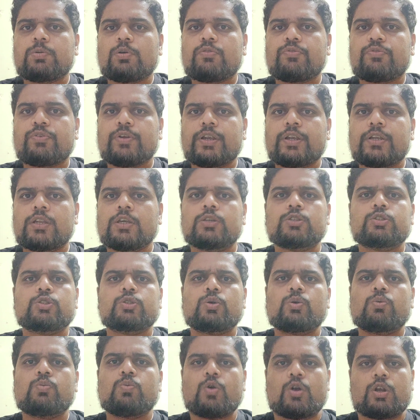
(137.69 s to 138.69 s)
of it,
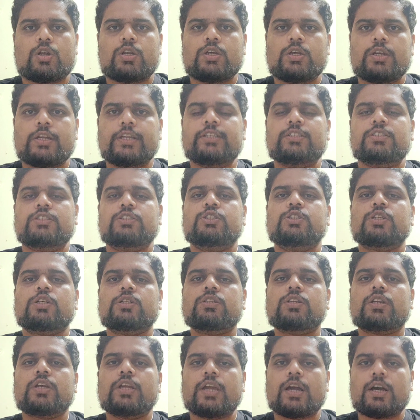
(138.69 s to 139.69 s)
so what? It's
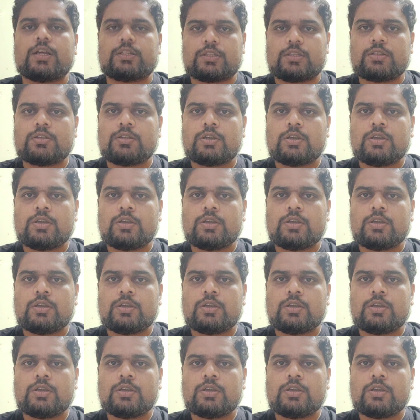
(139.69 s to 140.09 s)
Chandrayaan.